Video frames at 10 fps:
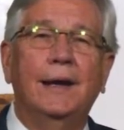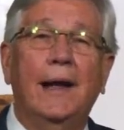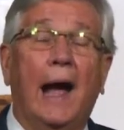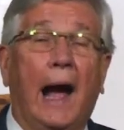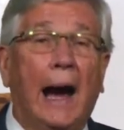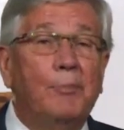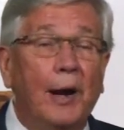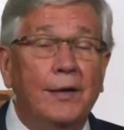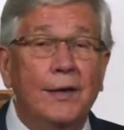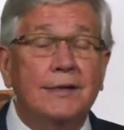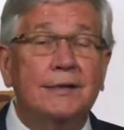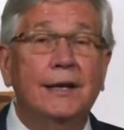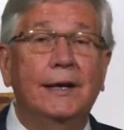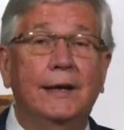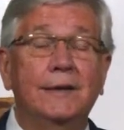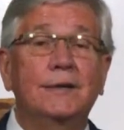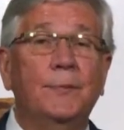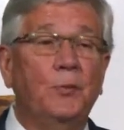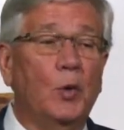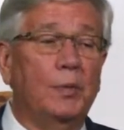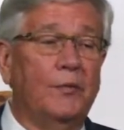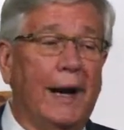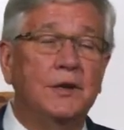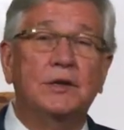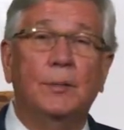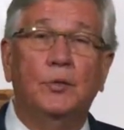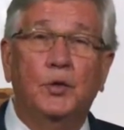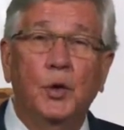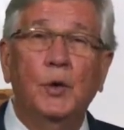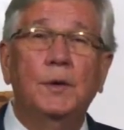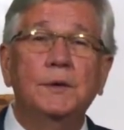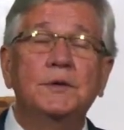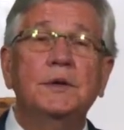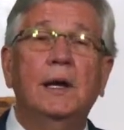I pray that this series will provide some tools